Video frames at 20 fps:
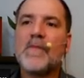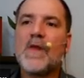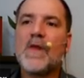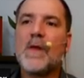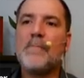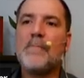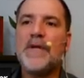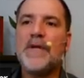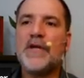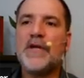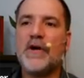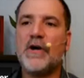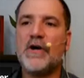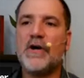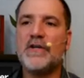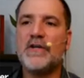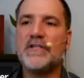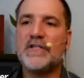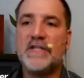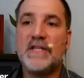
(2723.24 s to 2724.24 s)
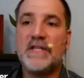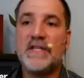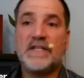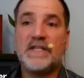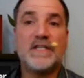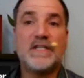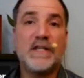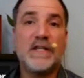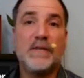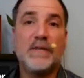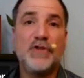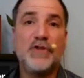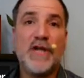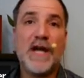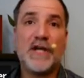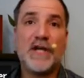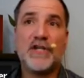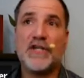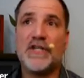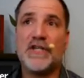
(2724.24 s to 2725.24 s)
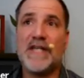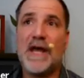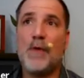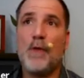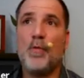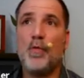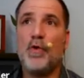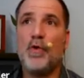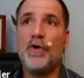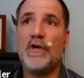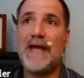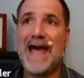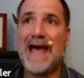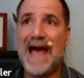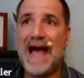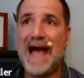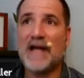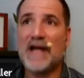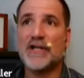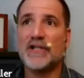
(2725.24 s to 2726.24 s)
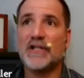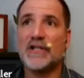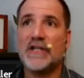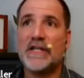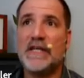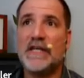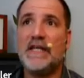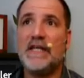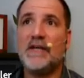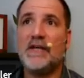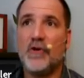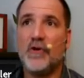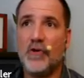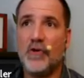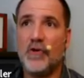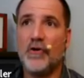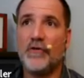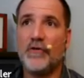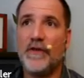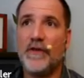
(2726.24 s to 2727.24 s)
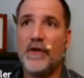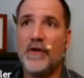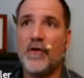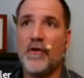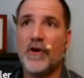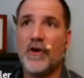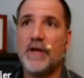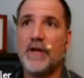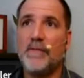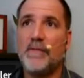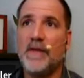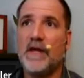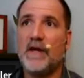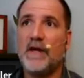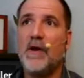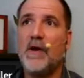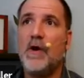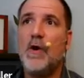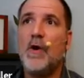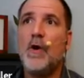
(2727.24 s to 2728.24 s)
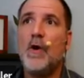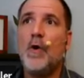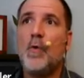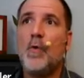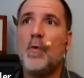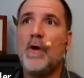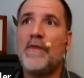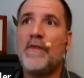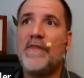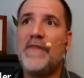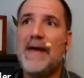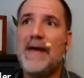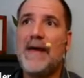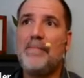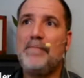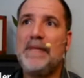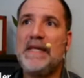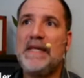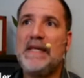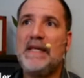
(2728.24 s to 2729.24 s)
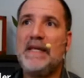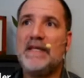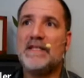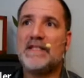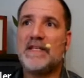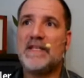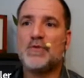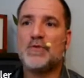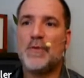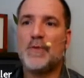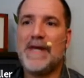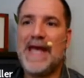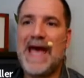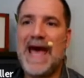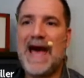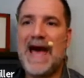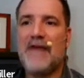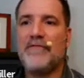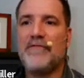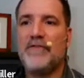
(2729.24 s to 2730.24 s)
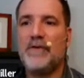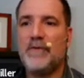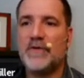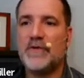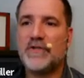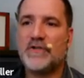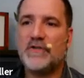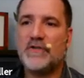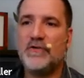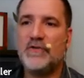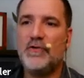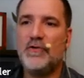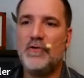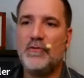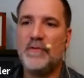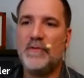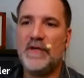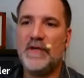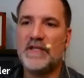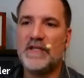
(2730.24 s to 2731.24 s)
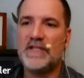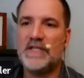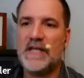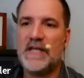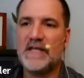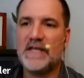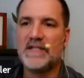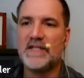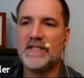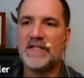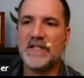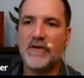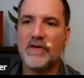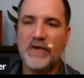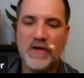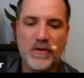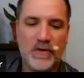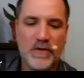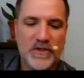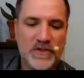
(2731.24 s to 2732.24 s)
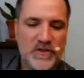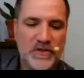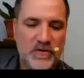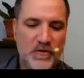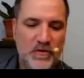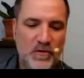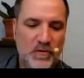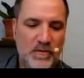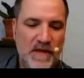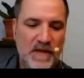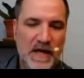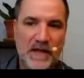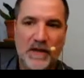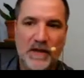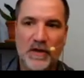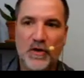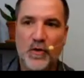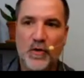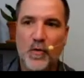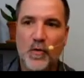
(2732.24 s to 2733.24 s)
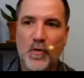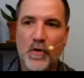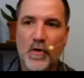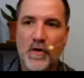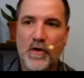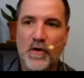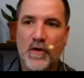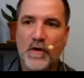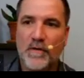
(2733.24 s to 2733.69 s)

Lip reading: because this is an objection that would actually hurt the argument, what that means is we have to assume, it is necessary to assume that Lenore